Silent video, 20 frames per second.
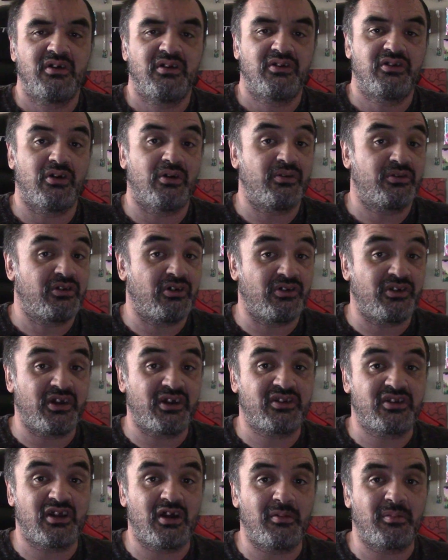So, till
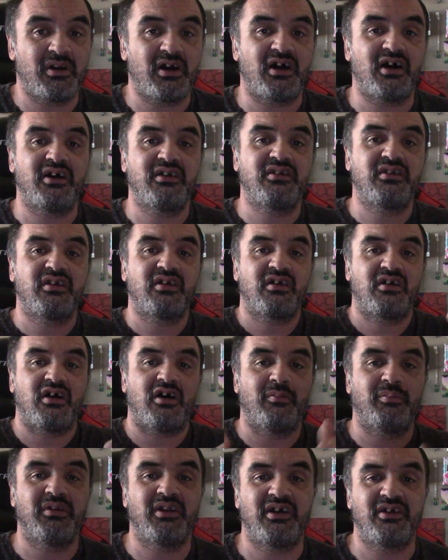next time, guys,
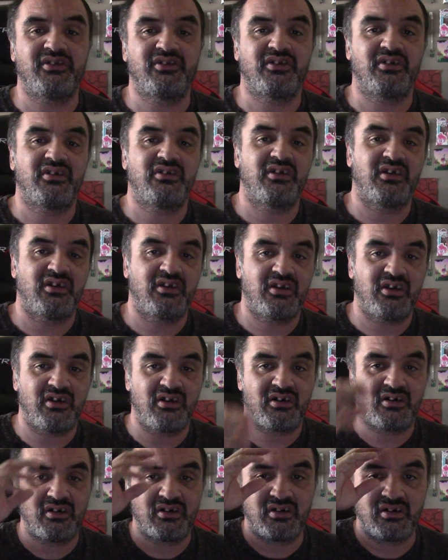God bless, take
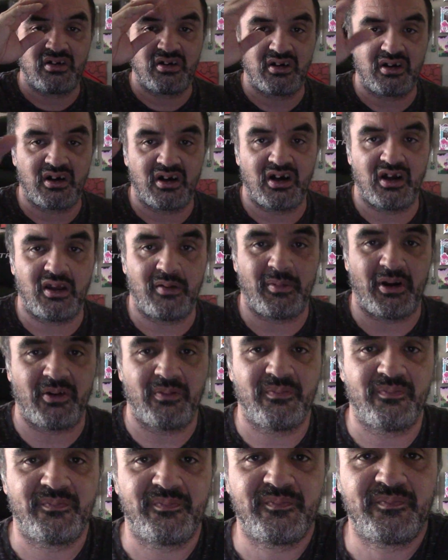care, I am
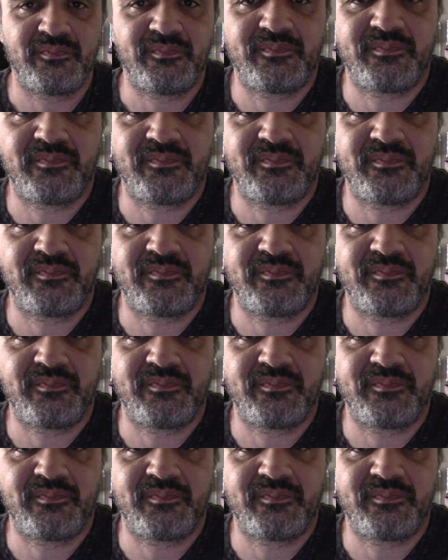out.